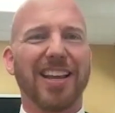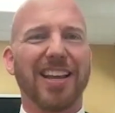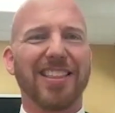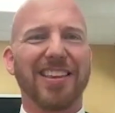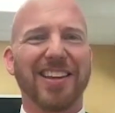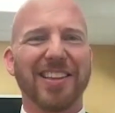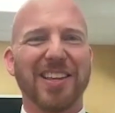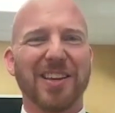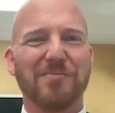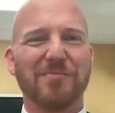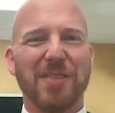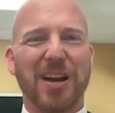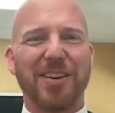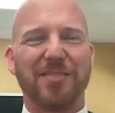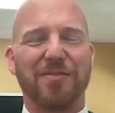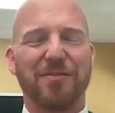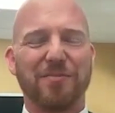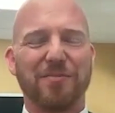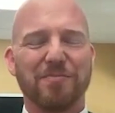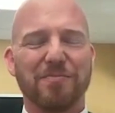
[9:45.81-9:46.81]
I think they might
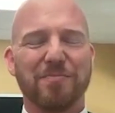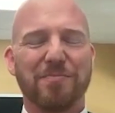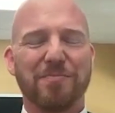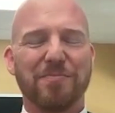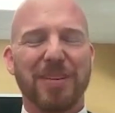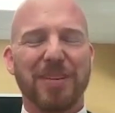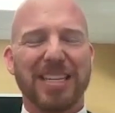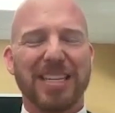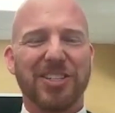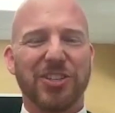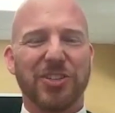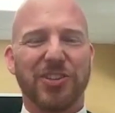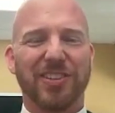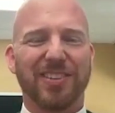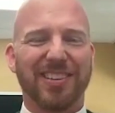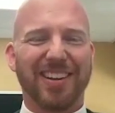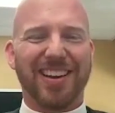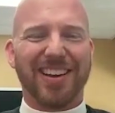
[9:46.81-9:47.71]
have missed